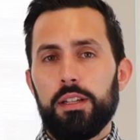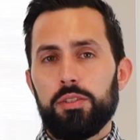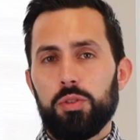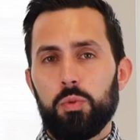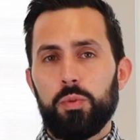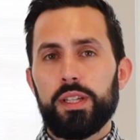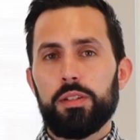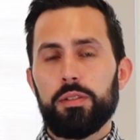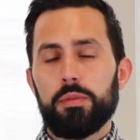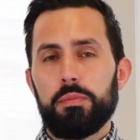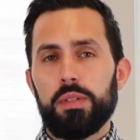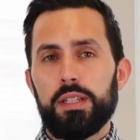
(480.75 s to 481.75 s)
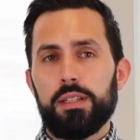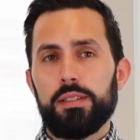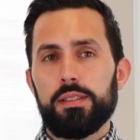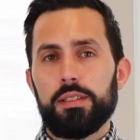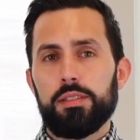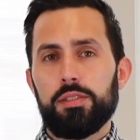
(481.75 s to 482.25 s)
So We Cook
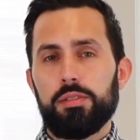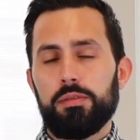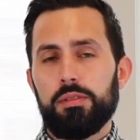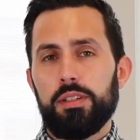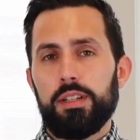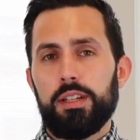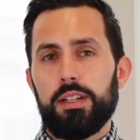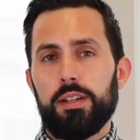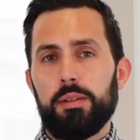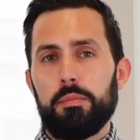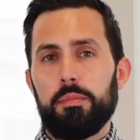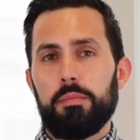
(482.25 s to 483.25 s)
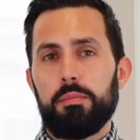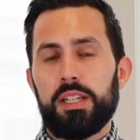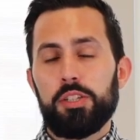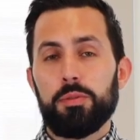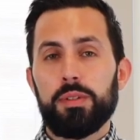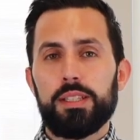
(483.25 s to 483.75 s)
Meals sold a
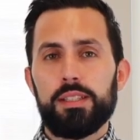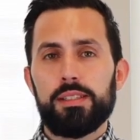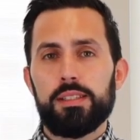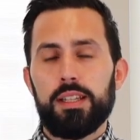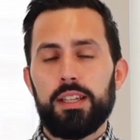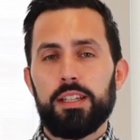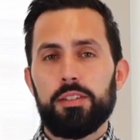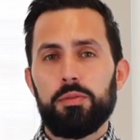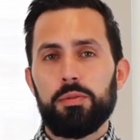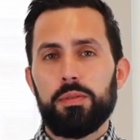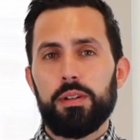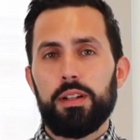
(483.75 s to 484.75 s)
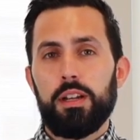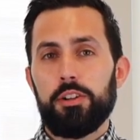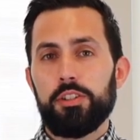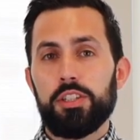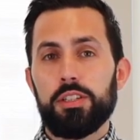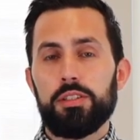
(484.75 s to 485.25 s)
majority stake to a
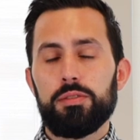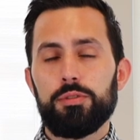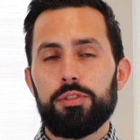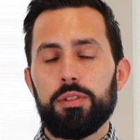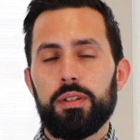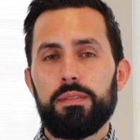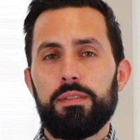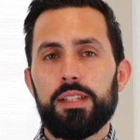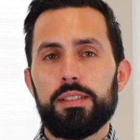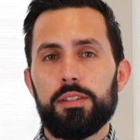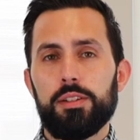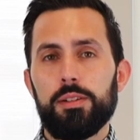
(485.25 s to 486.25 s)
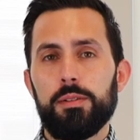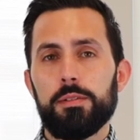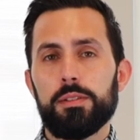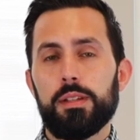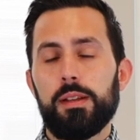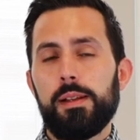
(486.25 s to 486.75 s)
large institutional investor,
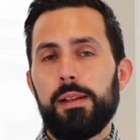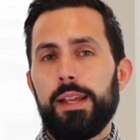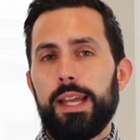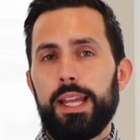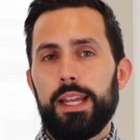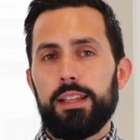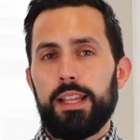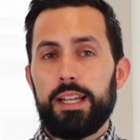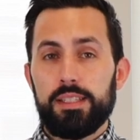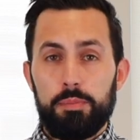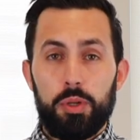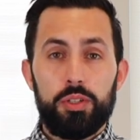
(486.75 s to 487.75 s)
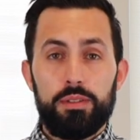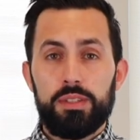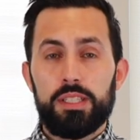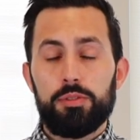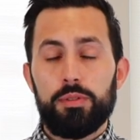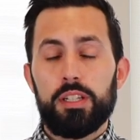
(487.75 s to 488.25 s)
and as part of
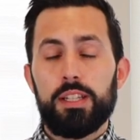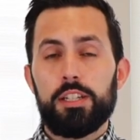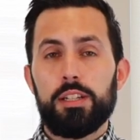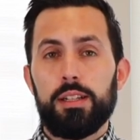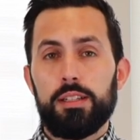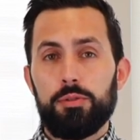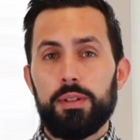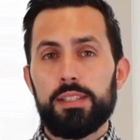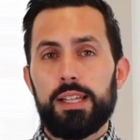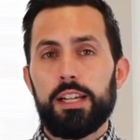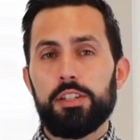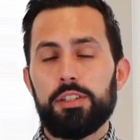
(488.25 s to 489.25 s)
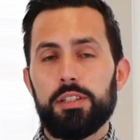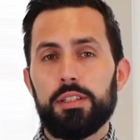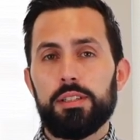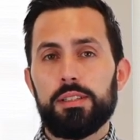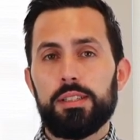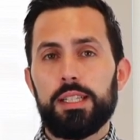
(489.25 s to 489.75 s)
this
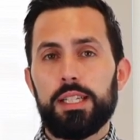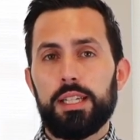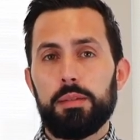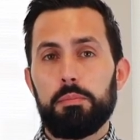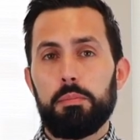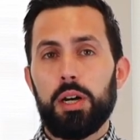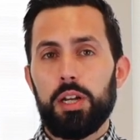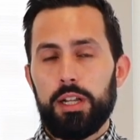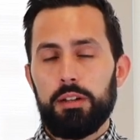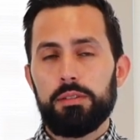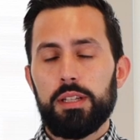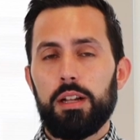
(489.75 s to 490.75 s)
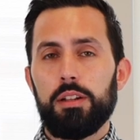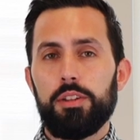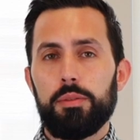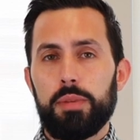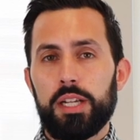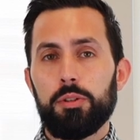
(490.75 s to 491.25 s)
transactions, they bought out all
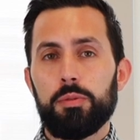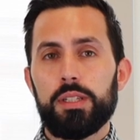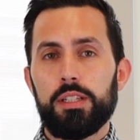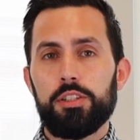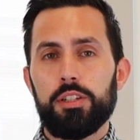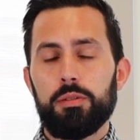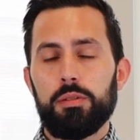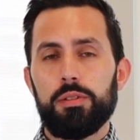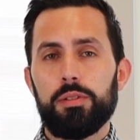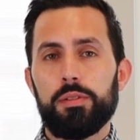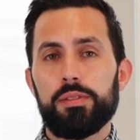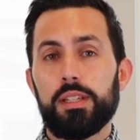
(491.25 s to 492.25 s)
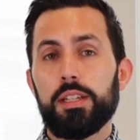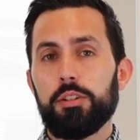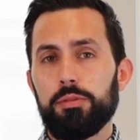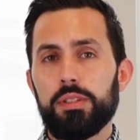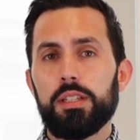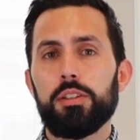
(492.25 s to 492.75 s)
the minority shareholders,
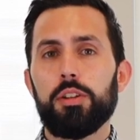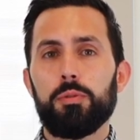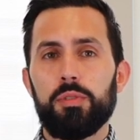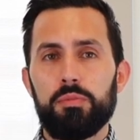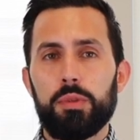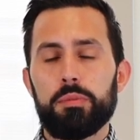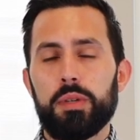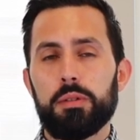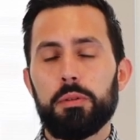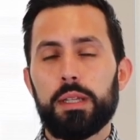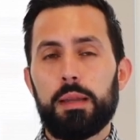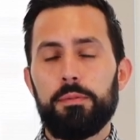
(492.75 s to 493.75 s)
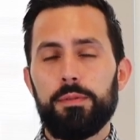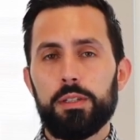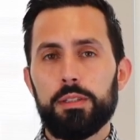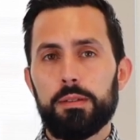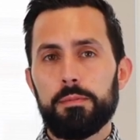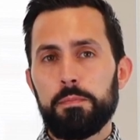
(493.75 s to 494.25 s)
including the Rivemont MicroCap
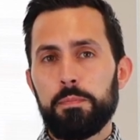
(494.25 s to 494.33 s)
Fund.